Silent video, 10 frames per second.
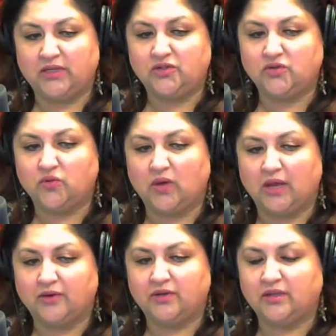than
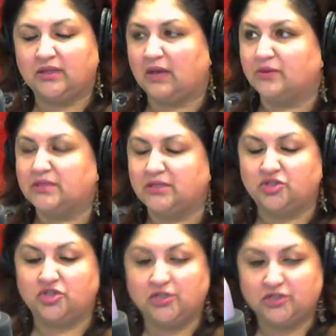200,000
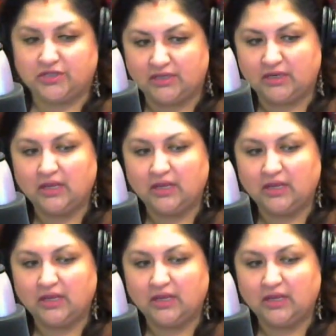children